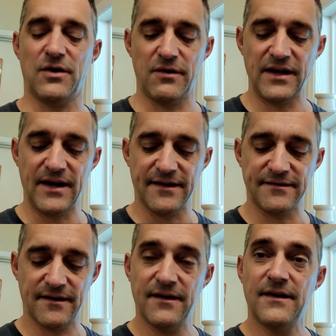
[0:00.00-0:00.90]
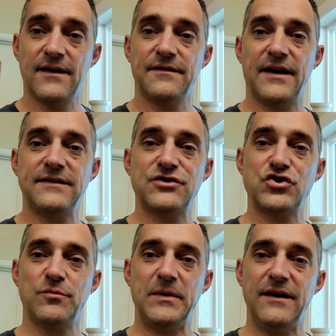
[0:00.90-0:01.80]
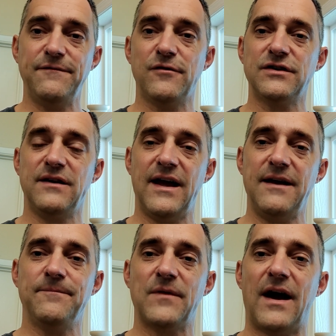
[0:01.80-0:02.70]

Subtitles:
Alrighty guys, that should be it for today.